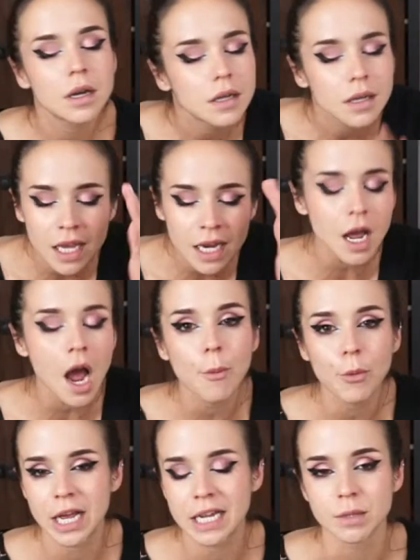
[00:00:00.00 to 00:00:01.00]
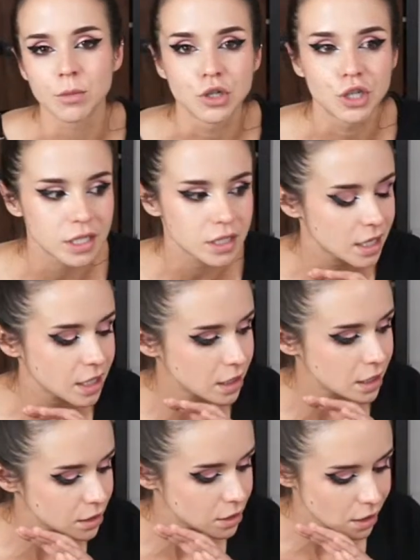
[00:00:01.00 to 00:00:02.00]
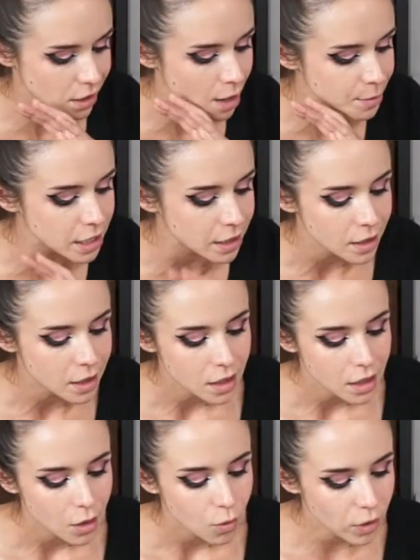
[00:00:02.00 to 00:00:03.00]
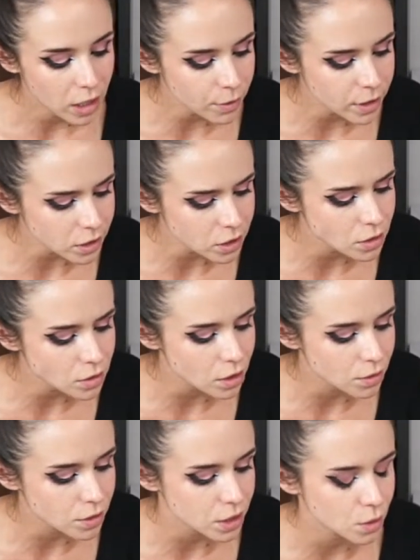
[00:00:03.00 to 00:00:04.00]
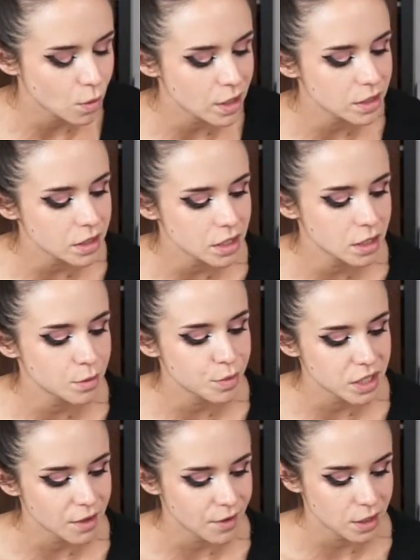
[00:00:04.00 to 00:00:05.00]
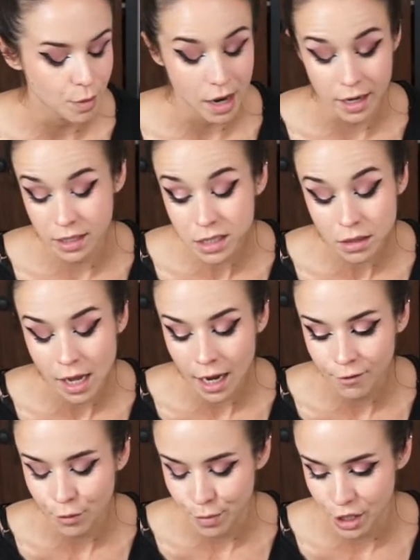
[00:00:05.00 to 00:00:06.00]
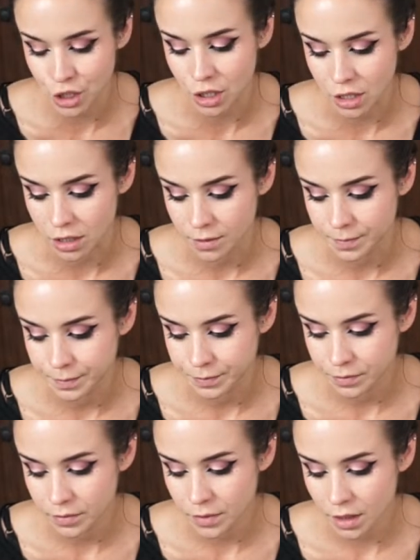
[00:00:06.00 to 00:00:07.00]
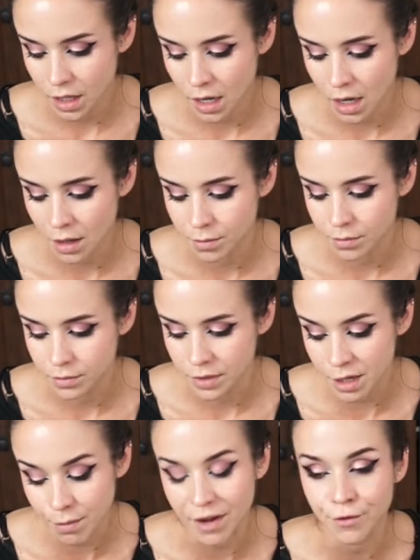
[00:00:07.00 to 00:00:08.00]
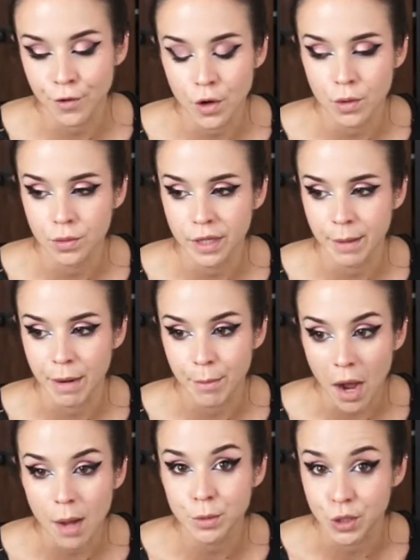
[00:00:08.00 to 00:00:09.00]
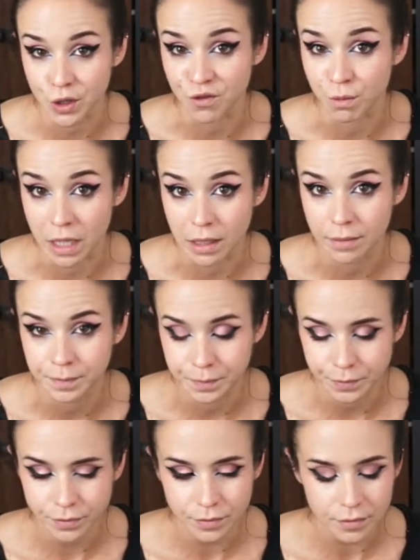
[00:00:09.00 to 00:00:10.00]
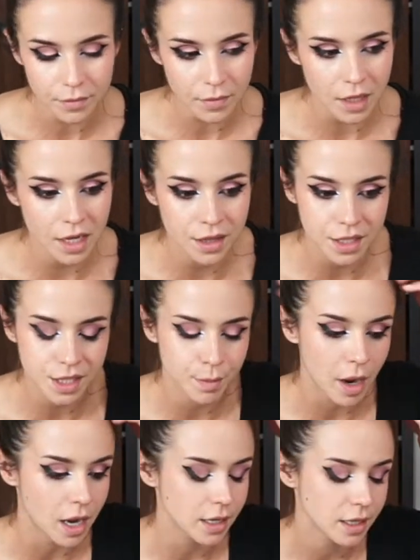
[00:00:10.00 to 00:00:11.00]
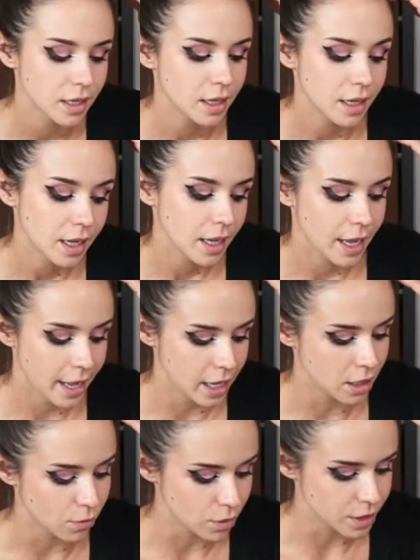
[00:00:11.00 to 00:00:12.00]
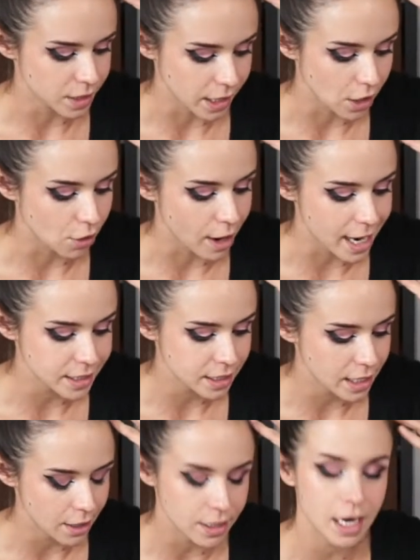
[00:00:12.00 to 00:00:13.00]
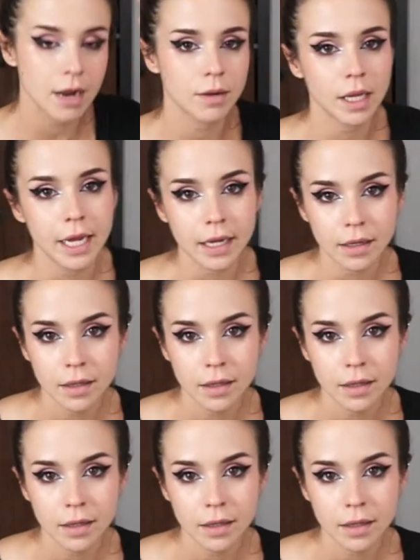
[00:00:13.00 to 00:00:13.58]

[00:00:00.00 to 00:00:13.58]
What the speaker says: incomprehensible. Just, I mean, there was this one specific spot, and I still have a picture in my phone that my mom took of me in this spot, and it was like a grassy area. Now, like